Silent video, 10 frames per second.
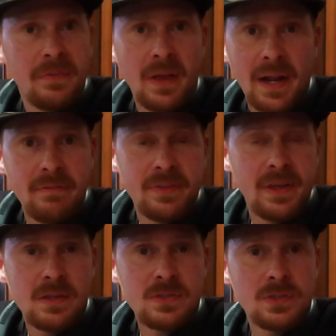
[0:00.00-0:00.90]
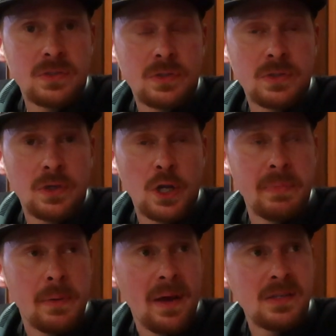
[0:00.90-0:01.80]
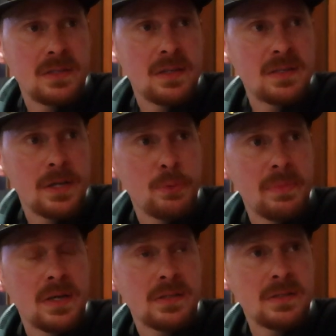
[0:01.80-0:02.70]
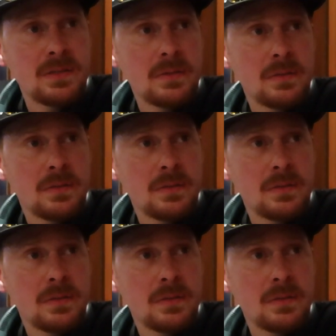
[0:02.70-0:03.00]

Not everything's gonna be amazing, it's mm-hmm. hit or mm-hmm. miss.